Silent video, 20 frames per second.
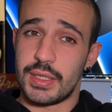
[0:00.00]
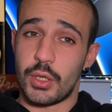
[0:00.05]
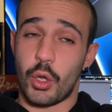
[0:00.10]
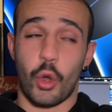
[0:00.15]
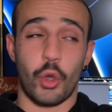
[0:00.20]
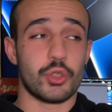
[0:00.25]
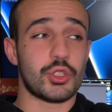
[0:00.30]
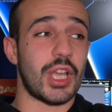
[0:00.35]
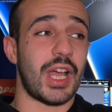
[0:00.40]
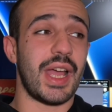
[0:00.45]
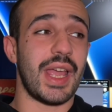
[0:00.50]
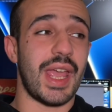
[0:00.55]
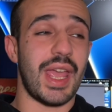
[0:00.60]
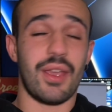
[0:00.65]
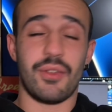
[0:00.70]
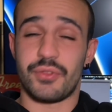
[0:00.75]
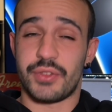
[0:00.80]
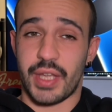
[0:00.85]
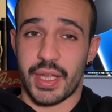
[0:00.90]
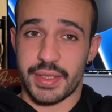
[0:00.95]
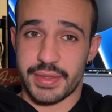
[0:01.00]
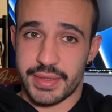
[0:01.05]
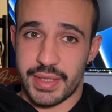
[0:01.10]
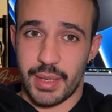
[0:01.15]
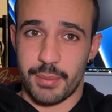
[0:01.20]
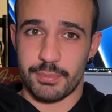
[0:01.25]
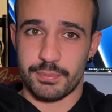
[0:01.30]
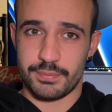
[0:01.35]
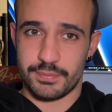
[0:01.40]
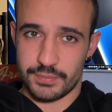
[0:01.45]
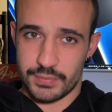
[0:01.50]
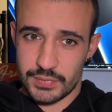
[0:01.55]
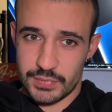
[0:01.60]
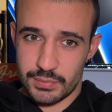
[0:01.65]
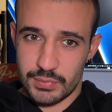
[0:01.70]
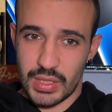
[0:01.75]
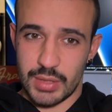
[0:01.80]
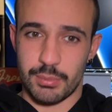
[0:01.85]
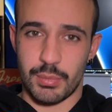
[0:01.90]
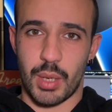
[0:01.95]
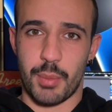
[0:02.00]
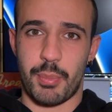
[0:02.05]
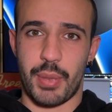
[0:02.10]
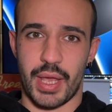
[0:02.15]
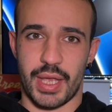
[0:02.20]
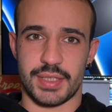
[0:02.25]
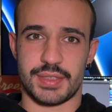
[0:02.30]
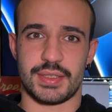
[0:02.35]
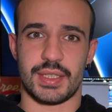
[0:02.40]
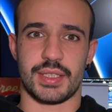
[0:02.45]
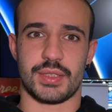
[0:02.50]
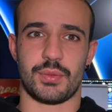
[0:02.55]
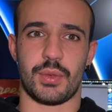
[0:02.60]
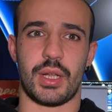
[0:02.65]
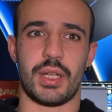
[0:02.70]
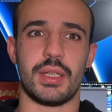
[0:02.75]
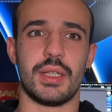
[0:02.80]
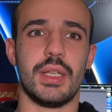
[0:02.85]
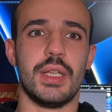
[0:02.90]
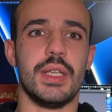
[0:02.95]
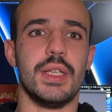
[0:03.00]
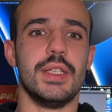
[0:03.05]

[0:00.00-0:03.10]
Also, I have done them in my past as well.